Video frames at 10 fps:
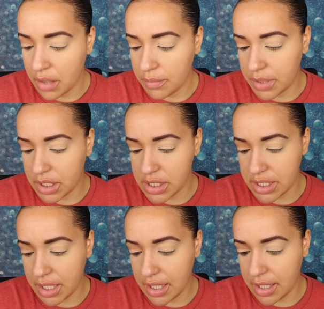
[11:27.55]
I'm going to
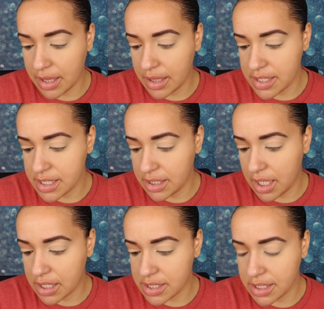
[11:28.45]
take this
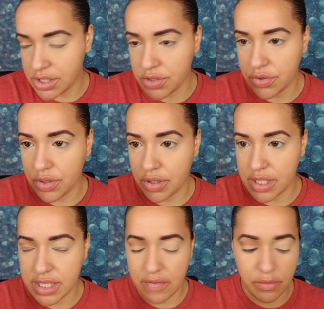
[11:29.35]
Luxie
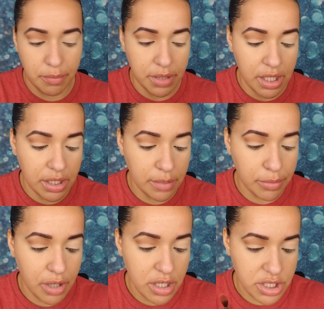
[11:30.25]
237 blending
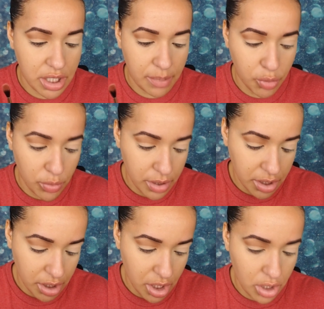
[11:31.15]
brush and I'm going to
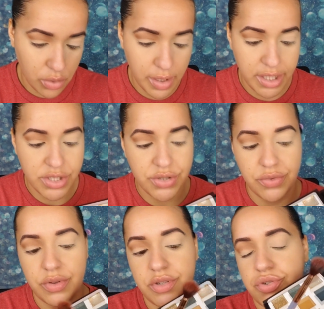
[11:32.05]
go into
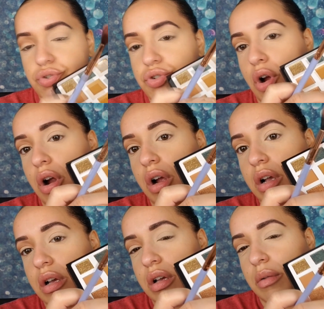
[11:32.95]
this dark
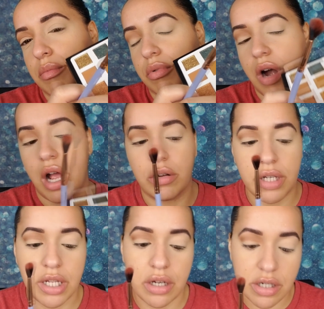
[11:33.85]
brown
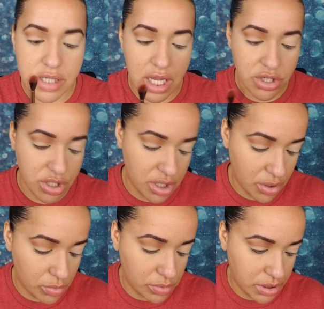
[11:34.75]
here. It's actually the
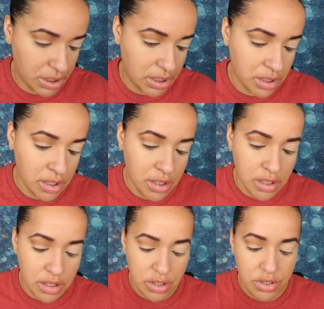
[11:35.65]
only
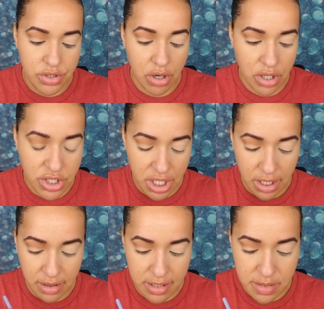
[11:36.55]
dark shade
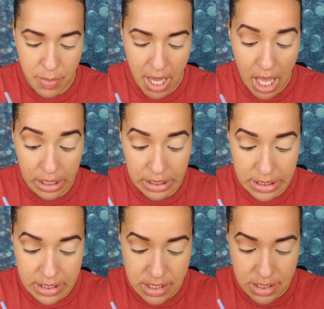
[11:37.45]
in this
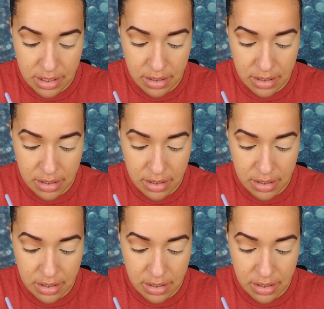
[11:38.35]
palette.